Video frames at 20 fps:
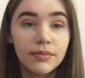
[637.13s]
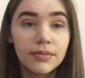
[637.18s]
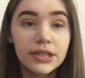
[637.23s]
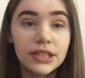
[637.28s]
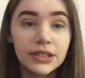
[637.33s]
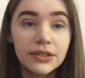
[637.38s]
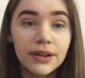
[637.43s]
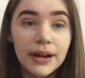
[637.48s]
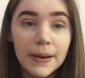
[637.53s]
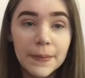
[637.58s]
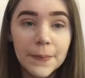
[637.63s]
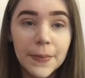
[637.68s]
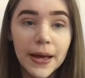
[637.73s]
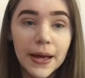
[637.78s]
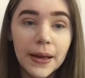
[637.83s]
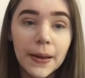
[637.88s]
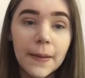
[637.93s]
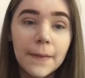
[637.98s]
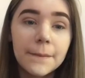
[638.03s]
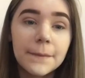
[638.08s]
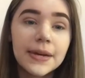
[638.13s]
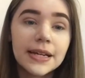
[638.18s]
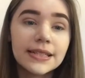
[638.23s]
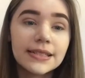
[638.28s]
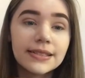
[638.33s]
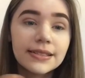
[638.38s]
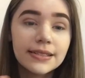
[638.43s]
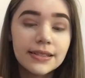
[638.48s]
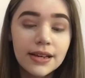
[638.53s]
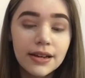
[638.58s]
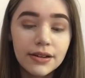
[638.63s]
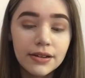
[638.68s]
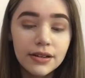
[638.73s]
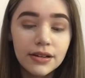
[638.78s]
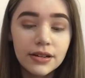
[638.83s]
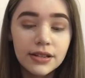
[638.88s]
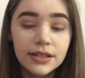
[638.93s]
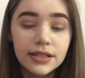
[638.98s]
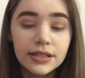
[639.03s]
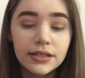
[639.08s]
I'm gonna grab my
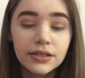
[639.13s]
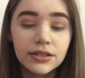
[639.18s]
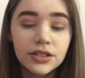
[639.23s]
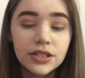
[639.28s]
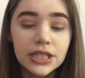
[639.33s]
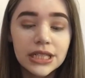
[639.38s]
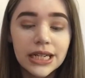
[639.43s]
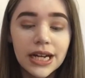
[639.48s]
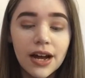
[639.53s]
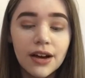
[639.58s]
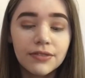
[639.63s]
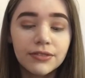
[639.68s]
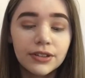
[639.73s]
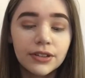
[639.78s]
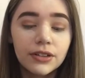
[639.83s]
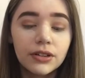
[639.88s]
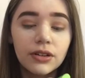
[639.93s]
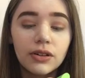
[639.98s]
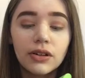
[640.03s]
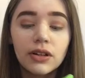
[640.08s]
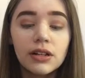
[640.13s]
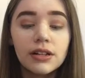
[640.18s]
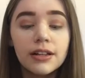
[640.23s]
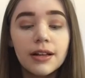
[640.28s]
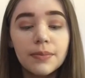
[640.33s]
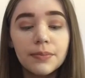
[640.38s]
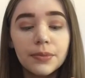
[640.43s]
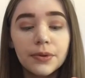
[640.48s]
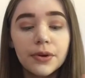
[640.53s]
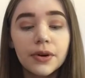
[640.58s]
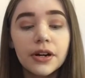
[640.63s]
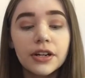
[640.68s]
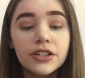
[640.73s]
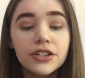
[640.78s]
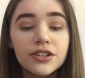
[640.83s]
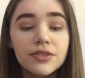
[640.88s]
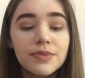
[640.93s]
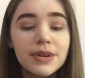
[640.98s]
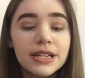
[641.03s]
mascara. This is just a CoverGirl Clump Crusher